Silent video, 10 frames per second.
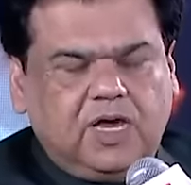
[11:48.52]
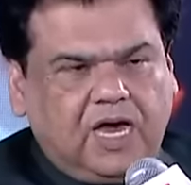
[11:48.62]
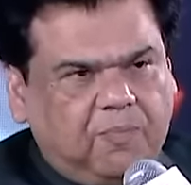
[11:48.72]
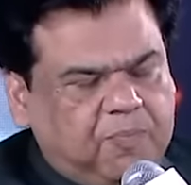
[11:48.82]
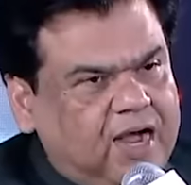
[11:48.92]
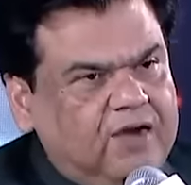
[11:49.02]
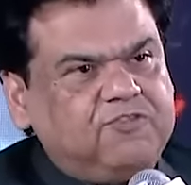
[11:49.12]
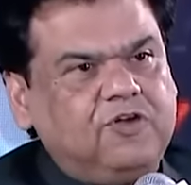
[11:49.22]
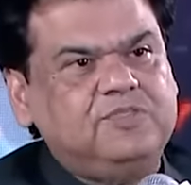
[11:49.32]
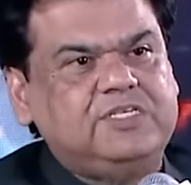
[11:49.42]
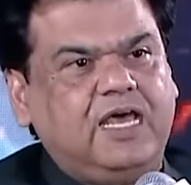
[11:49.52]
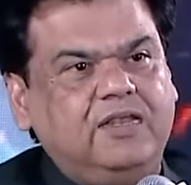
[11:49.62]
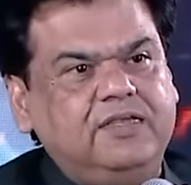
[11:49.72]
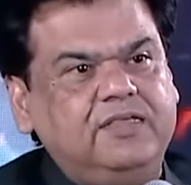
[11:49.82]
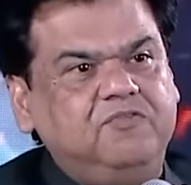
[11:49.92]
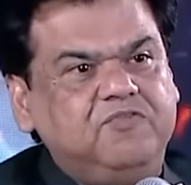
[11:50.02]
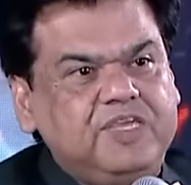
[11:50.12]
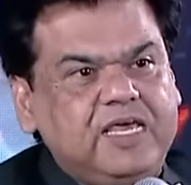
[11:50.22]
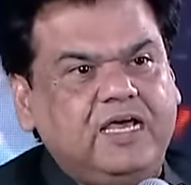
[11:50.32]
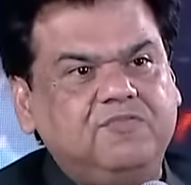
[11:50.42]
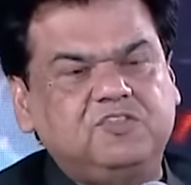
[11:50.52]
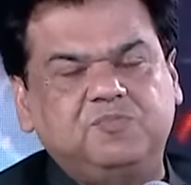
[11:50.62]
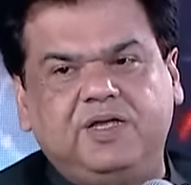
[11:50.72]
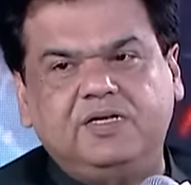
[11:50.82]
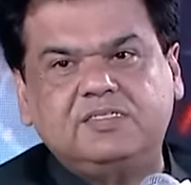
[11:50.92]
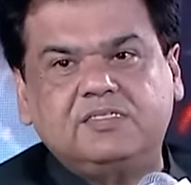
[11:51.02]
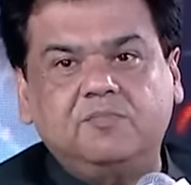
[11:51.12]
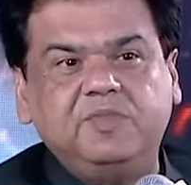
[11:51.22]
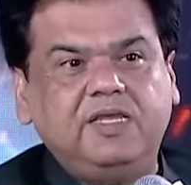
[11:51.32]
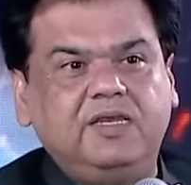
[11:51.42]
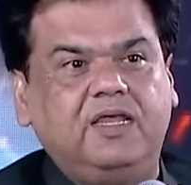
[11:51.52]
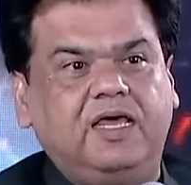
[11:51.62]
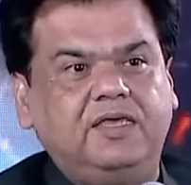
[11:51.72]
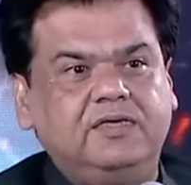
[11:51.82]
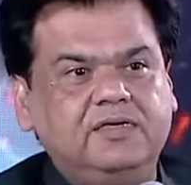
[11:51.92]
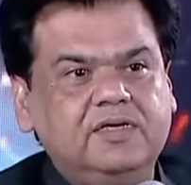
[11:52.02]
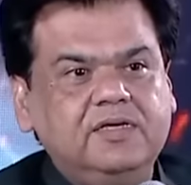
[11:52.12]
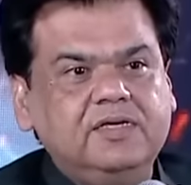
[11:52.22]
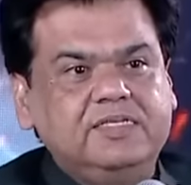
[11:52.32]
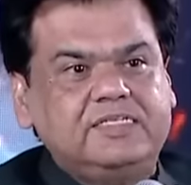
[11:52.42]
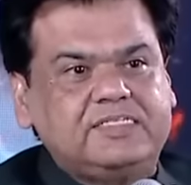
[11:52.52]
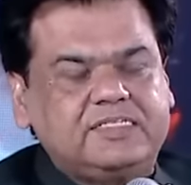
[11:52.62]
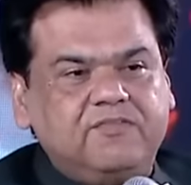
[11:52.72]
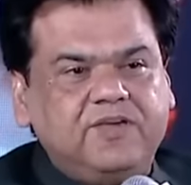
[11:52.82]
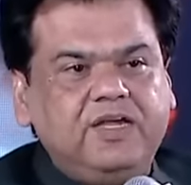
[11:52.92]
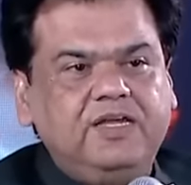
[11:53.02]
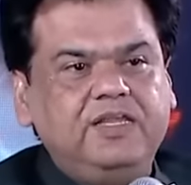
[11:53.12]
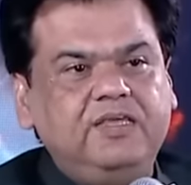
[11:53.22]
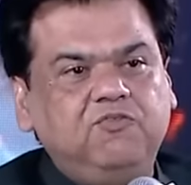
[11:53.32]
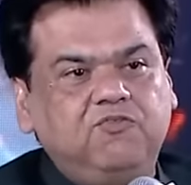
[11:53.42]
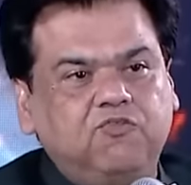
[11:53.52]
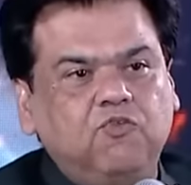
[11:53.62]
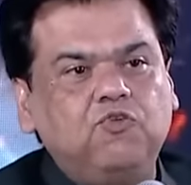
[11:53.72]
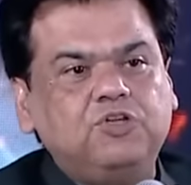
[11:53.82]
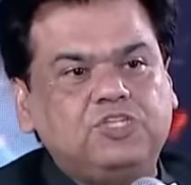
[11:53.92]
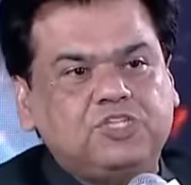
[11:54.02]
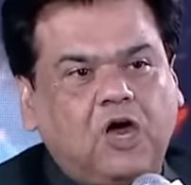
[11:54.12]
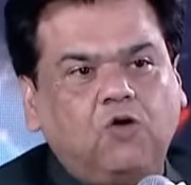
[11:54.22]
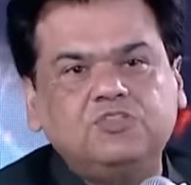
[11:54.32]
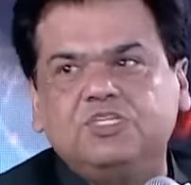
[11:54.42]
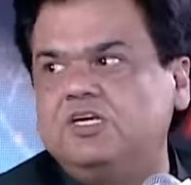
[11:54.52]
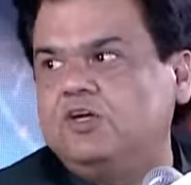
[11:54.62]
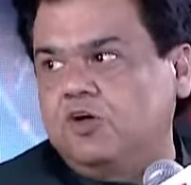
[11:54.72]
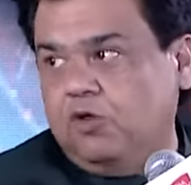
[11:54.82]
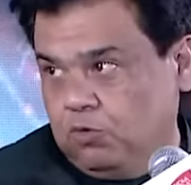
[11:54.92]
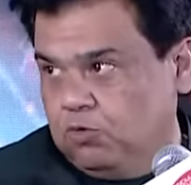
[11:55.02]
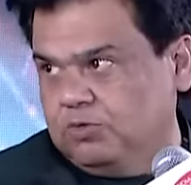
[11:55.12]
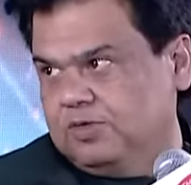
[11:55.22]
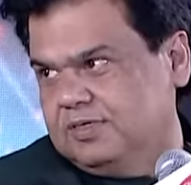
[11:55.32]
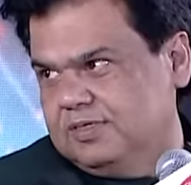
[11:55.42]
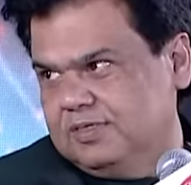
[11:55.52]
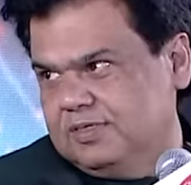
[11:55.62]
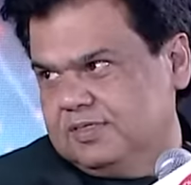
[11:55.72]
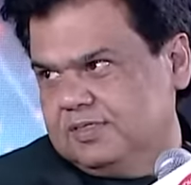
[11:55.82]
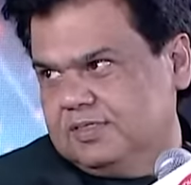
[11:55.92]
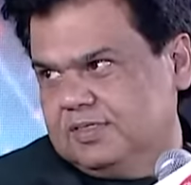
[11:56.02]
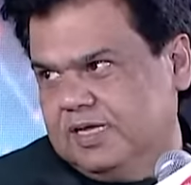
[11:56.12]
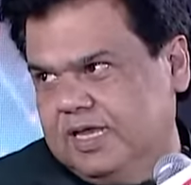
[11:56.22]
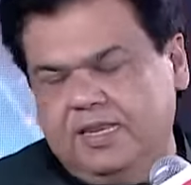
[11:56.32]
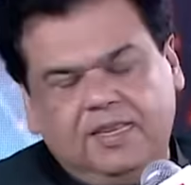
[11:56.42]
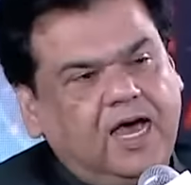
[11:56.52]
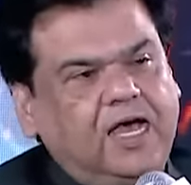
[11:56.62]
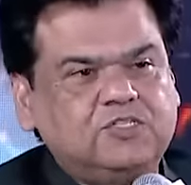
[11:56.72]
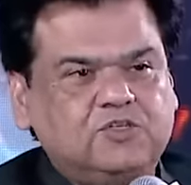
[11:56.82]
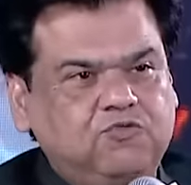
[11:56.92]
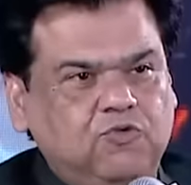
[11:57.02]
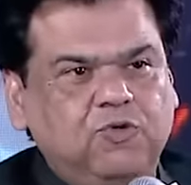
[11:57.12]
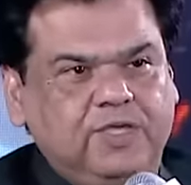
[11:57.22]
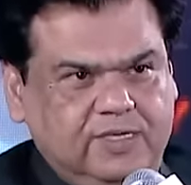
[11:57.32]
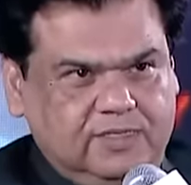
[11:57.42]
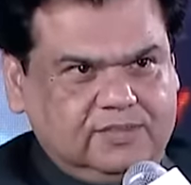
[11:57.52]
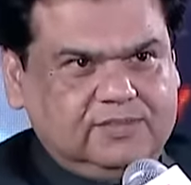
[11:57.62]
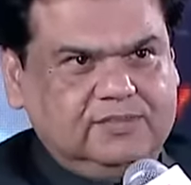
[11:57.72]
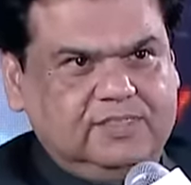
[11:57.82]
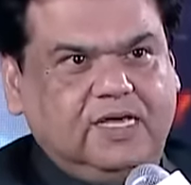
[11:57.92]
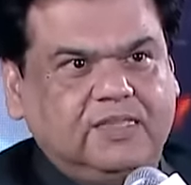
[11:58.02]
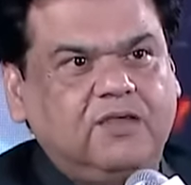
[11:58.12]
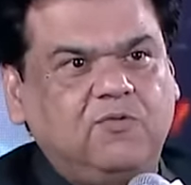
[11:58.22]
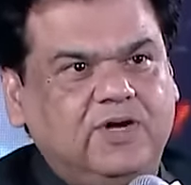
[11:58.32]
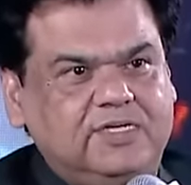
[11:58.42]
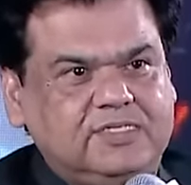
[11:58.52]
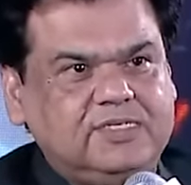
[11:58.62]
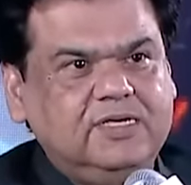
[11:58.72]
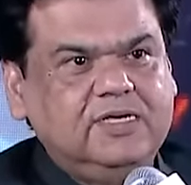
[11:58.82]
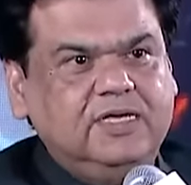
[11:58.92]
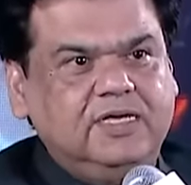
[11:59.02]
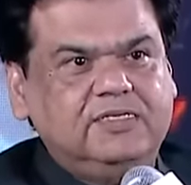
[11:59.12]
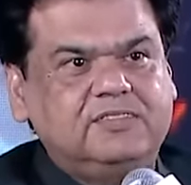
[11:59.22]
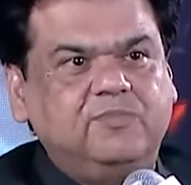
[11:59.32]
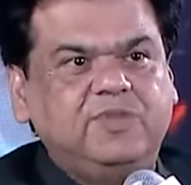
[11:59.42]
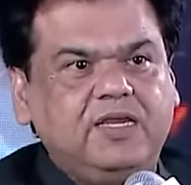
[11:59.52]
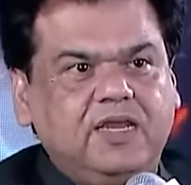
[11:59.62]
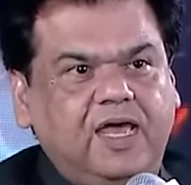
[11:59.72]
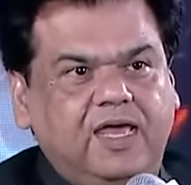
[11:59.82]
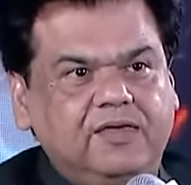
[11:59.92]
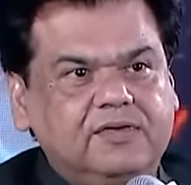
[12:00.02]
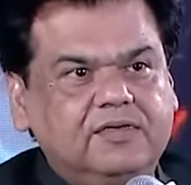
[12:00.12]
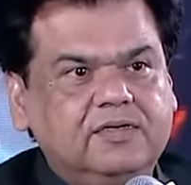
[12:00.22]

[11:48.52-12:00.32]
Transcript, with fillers: apart from salary, we have spent something like 74,000 crore in last four years. In other words, it is something like